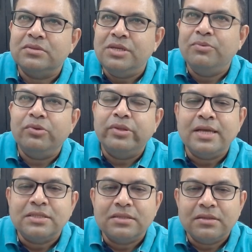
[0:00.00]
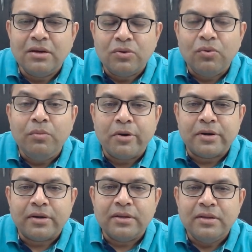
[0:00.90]
see Buddha as a role
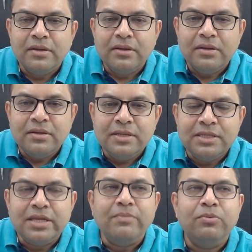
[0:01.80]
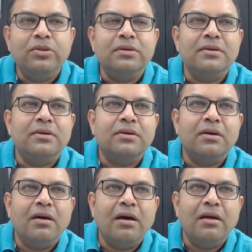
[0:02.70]
model, is that Buddha
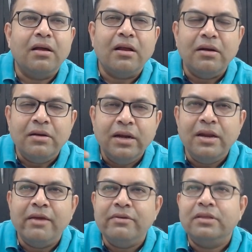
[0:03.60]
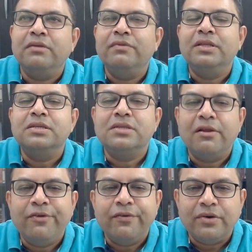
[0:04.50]
did everything with his
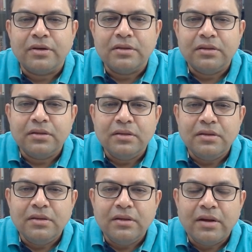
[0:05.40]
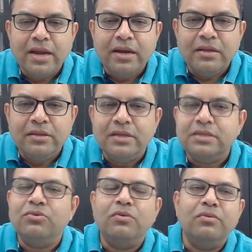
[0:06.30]
self-effort, right? There
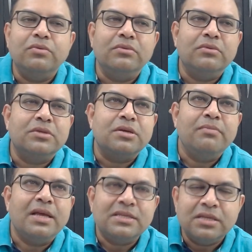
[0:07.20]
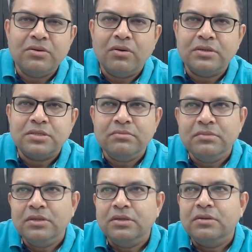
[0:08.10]
is no some blessing or some